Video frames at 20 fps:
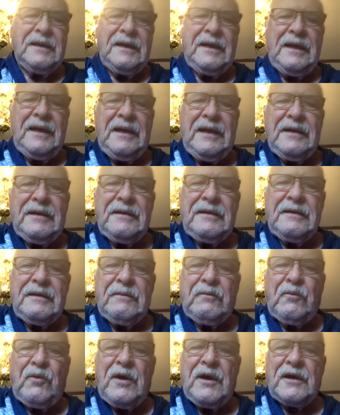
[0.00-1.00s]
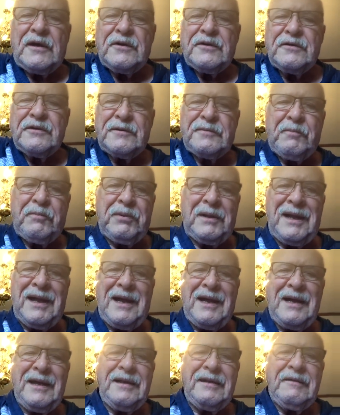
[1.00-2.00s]
and Walker's
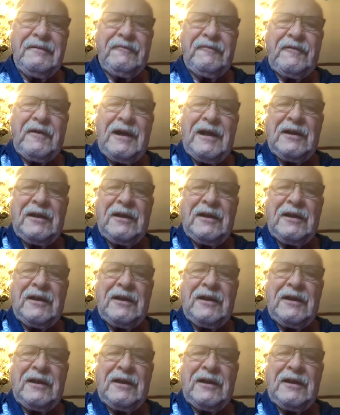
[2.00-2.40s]
blind